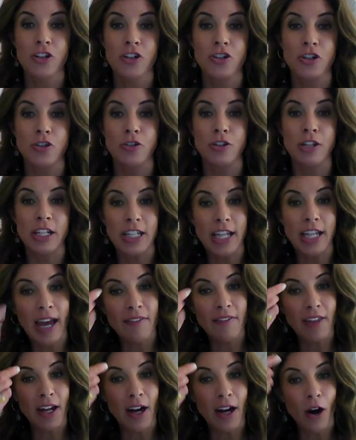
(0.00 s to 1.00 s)
So you need to
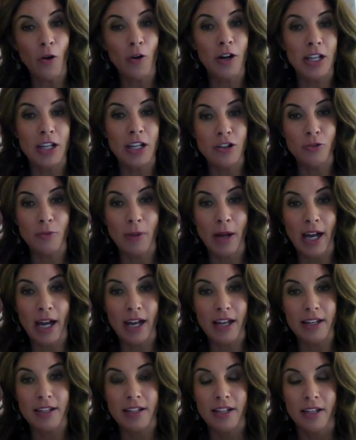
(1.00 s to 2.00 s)
have that already in your
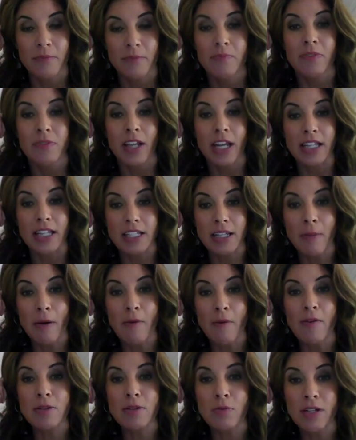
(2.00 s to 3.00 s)
mind. And some
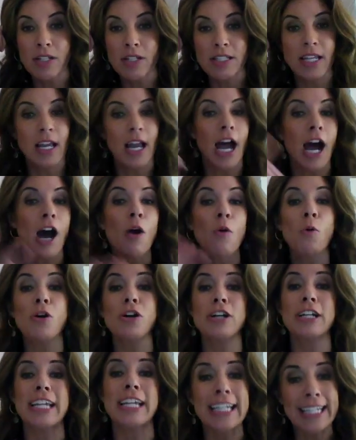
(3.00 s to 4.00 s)
of us want to say, I'll
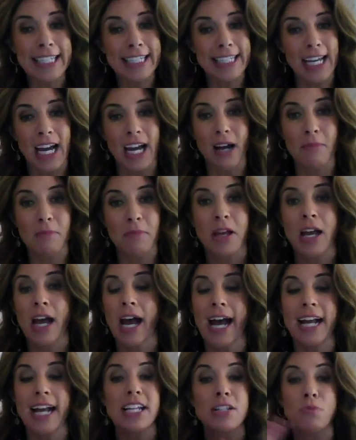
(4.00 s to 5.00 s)
work anytime.
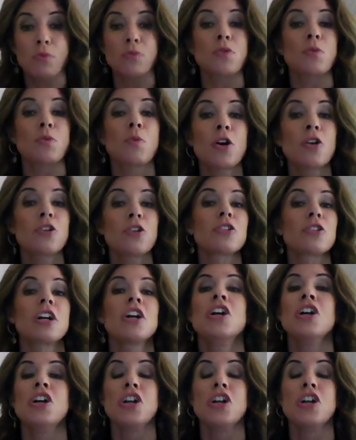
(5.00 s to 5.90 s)
I just want the work.